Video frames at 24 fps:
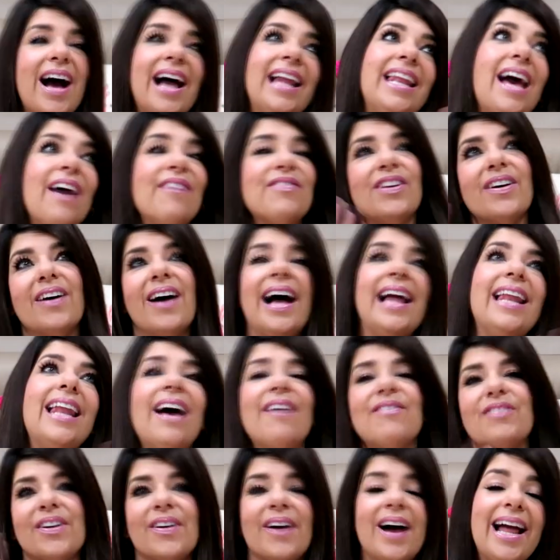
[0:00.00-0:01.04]
I love you, I
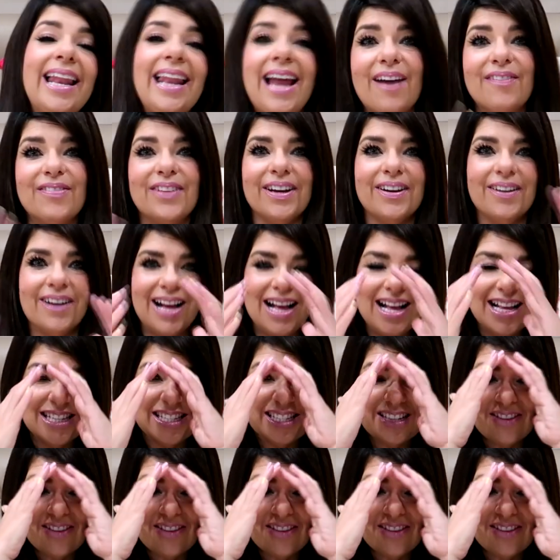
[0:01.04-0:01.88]
love you, I love you.